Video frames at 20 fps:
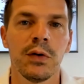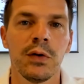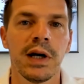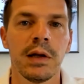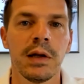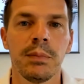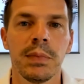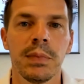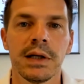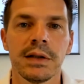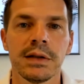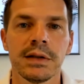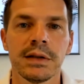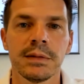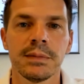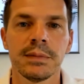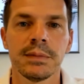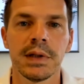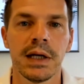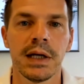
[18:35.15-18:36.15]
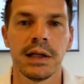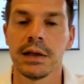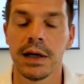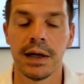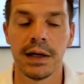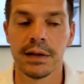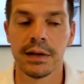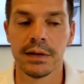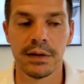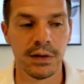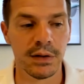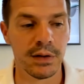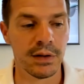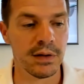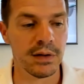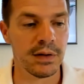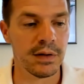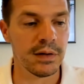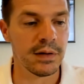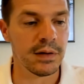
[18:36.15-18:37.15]
end plates and
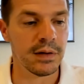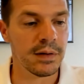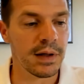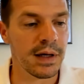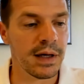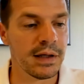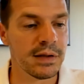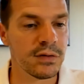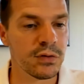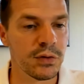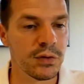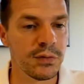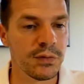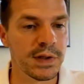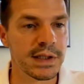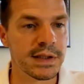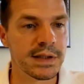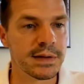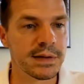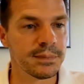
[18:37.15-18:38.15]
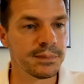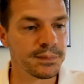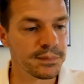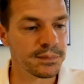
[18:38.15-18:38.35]
surface.